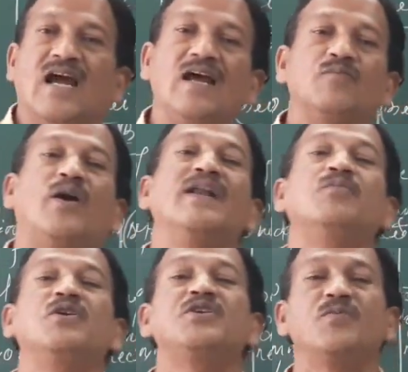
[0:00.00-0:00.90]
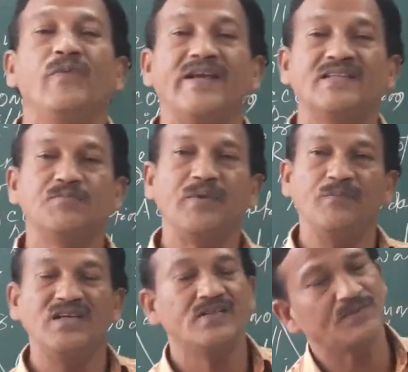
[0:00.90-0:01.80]
I am unable to make the
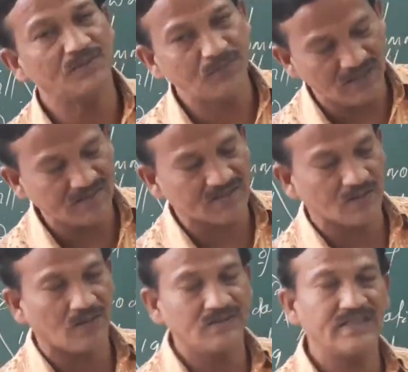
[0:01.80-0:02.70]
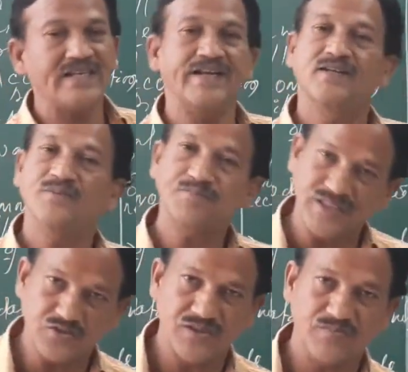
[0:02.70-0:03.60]
payment of the bills on the date of
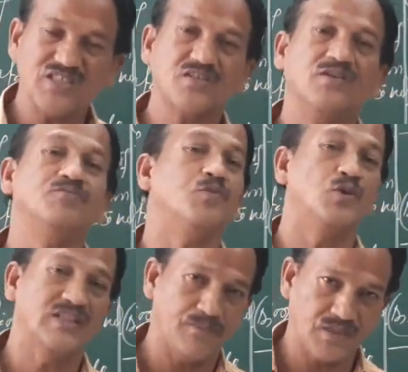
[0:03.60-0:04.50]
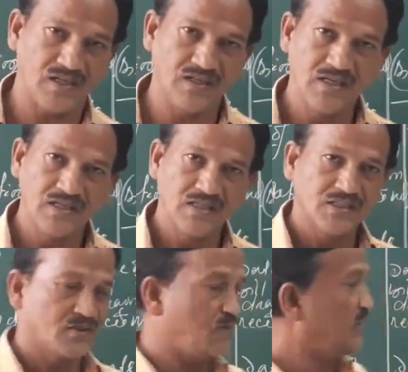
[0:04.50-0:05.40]
maturity, means on 4th April. So